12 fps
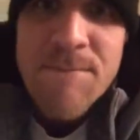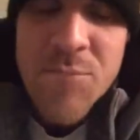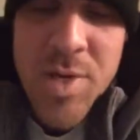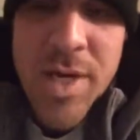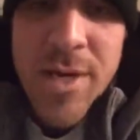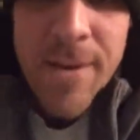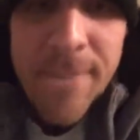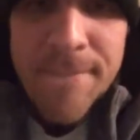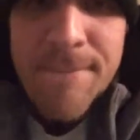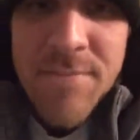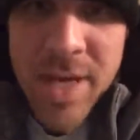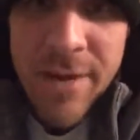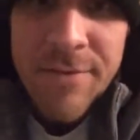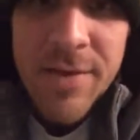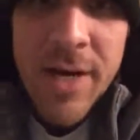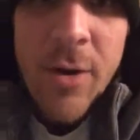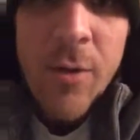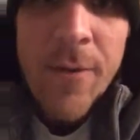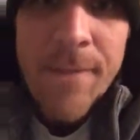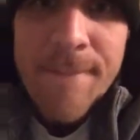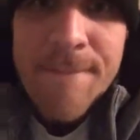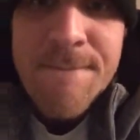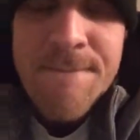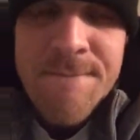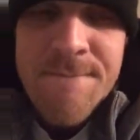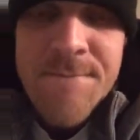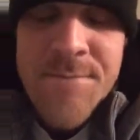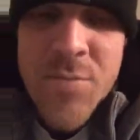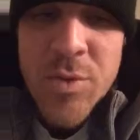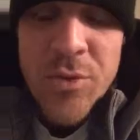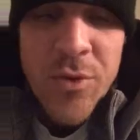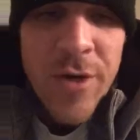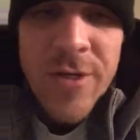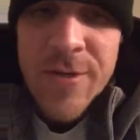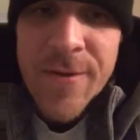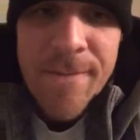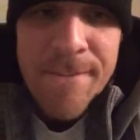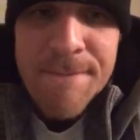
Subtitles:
Yeah, half an hour. It was crazy.